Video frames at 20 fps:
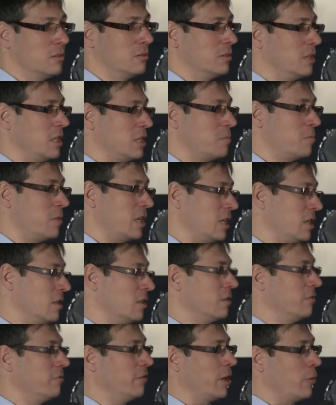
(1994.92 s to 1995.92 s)
this
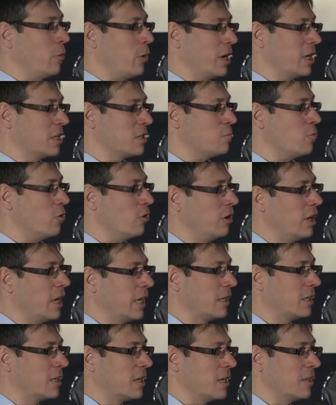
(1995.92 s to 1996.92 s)
requires more
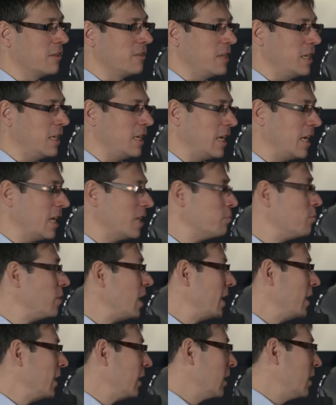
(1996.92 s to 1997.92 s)
like thinking and
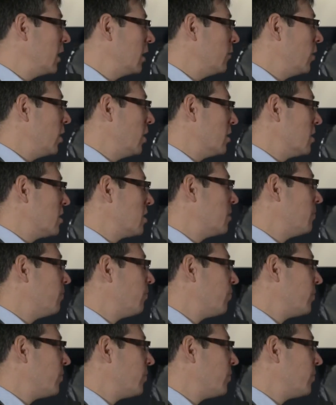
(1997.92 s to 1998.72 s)
planning in advance.